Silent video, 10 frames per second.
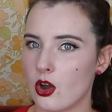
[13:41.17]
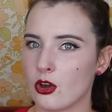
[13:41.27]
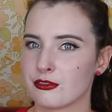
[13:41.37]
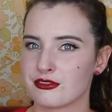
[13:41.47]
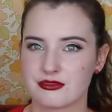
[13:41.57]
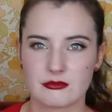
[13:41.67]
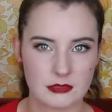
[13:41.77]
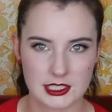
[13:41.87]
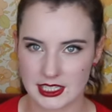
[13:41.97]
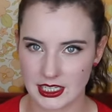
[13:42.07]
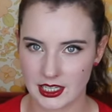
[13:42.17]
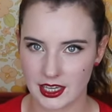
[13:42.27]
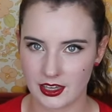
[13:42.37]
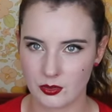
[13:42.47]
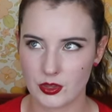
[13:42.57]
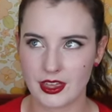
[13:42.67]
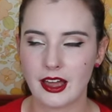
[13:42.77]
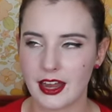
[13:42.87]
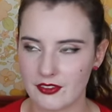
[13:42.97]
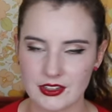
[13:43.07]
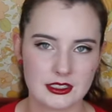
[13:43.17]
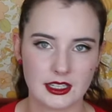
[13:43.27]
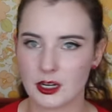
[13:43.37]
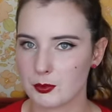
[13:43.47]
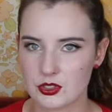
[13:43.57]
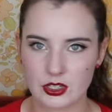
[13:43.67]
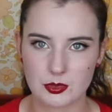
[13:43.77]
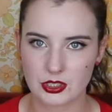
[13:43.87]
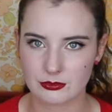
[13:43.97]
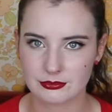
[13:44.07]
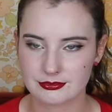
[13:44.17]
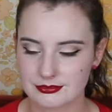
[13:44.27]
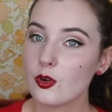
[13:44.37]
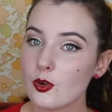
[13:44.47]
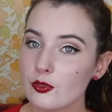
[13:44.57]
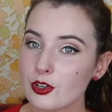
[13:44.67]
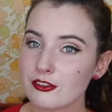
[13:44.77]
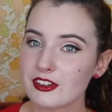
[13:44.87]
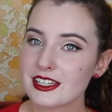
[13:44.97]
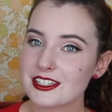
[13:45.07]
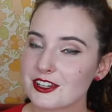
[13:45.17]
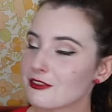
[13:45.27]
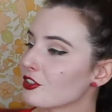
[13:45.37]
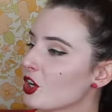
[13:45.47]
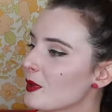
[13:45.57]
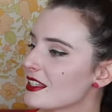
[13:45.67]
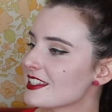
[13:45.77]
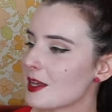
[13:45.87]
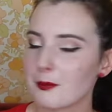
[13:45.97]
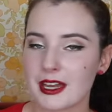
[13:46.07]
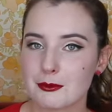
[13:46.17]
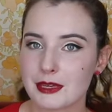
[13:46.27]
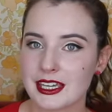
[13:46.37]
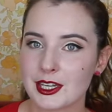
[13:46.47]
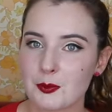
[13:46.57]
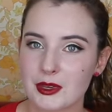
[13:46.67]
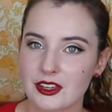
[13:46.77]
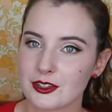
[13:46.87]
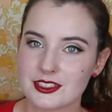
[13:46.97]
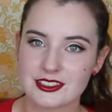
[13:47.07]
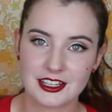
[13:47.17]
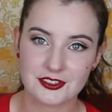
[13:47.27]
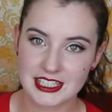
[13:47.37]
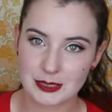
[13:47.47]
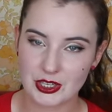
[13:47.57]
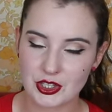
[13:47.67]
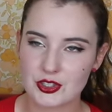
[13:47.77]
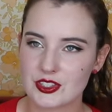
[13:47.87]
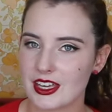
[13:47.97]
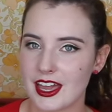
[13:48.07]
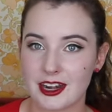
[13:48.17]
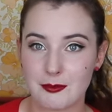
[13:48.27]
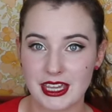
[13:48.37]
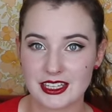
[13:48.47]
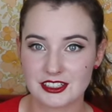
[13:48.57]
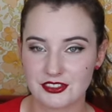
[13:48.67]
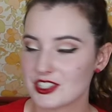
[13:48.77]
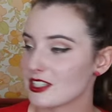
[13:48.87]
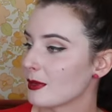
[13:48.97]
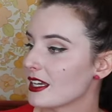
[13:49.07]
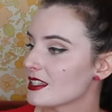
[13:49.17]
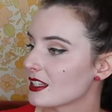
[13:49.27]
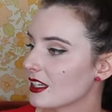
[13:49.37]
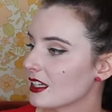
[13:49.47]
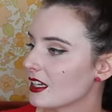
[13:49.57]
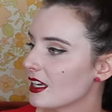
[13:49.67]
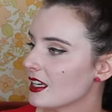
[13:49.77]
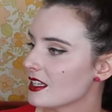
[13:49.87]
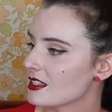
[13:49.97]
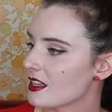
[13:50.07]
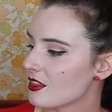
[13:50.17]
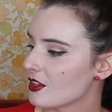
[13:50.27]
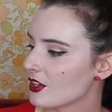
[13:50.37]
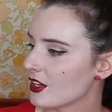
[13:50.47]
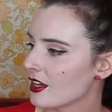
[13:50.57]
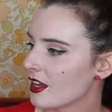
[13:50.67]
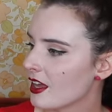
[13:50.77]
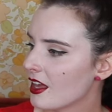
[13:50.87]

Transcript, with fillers: of skincare without having to get a prescription. For a friend from Some By Me, because they've seen me use it and make a difference to my skin, is the